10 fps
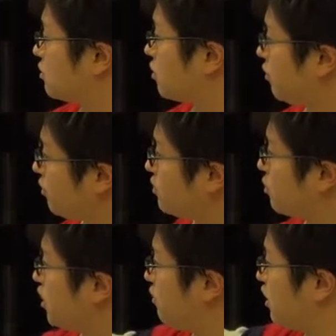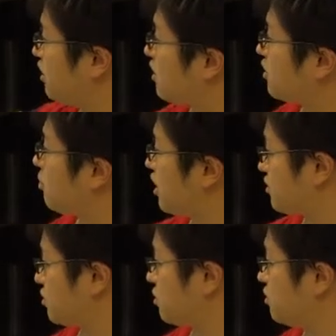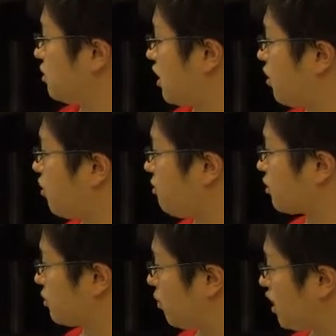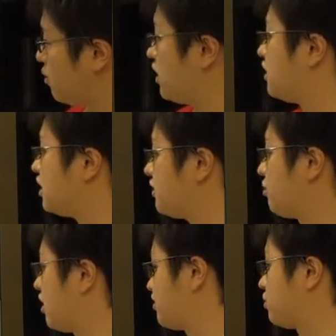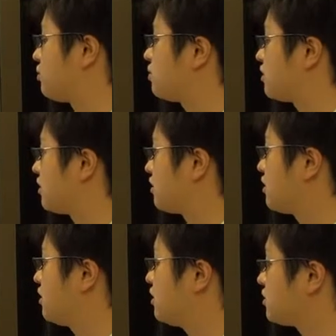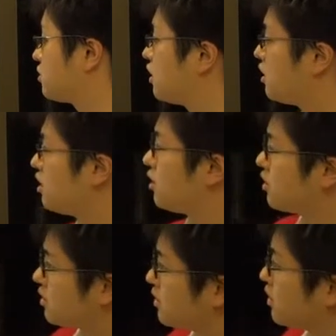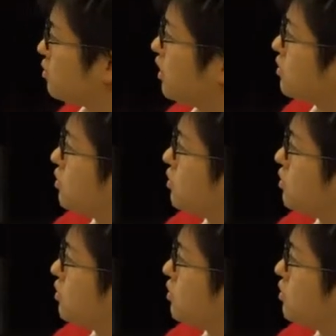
of course we need the muscle. However, so why we need the muscle? So that's why